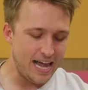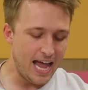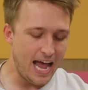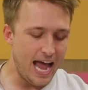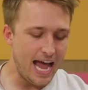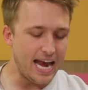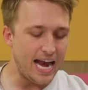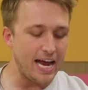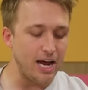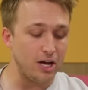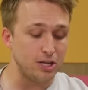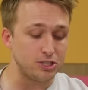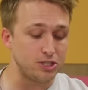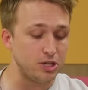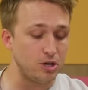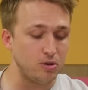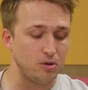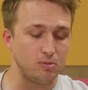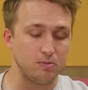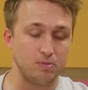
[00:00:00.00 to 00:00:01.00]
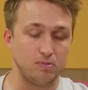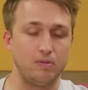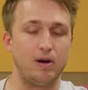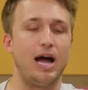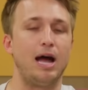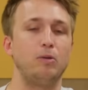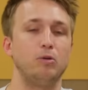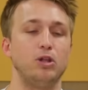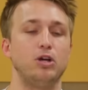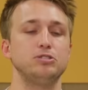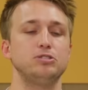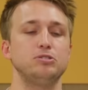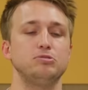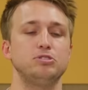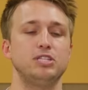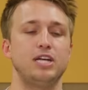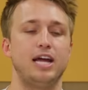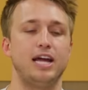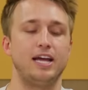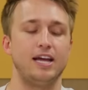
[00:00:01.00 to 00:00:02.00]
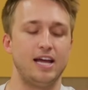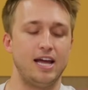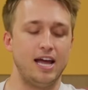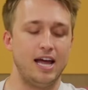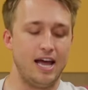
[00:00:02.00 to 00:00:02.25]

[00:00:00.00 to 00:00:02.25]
And I will also say,